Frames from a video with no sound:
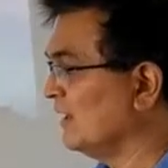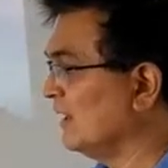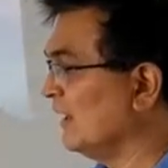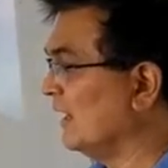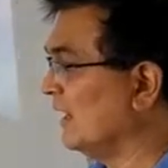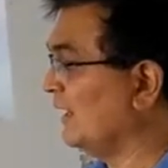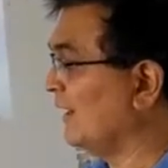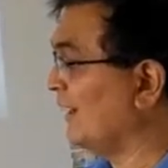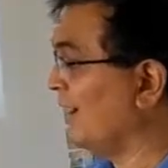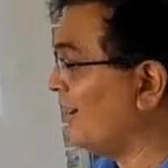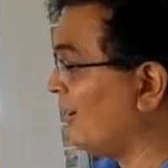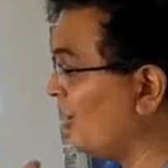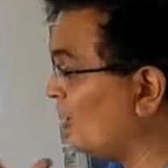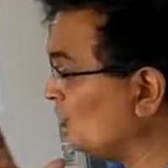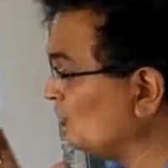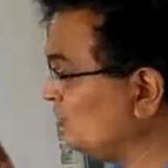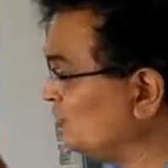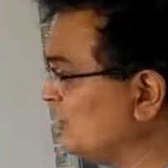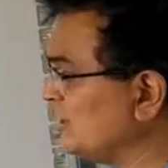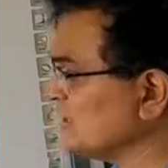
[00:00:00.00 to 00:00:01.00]
And
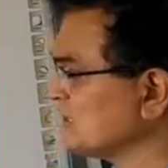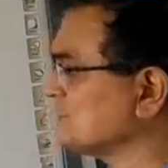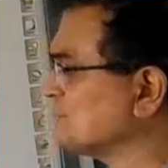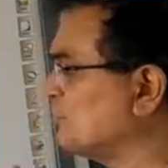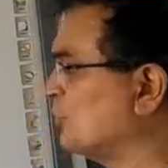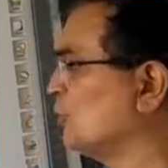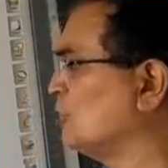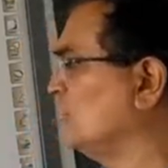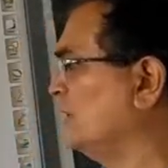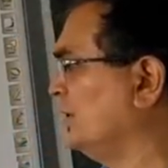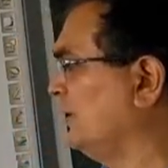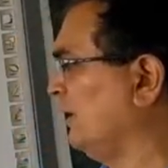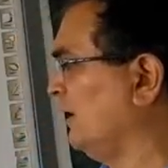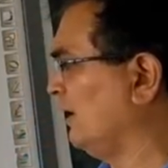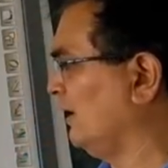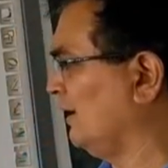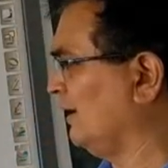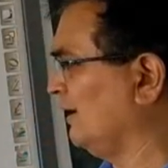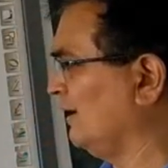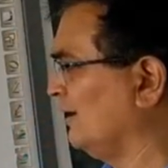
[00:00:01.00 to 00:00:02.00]
on this particular
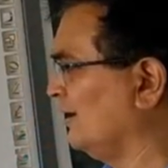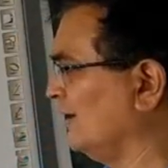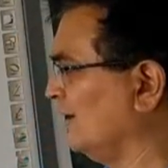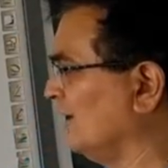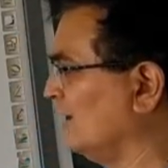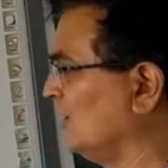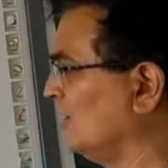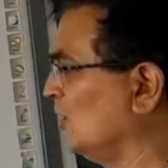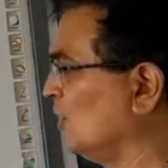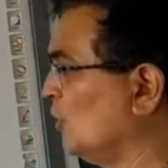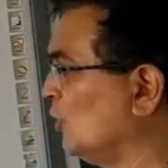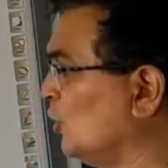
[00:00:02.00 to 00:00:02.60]
day,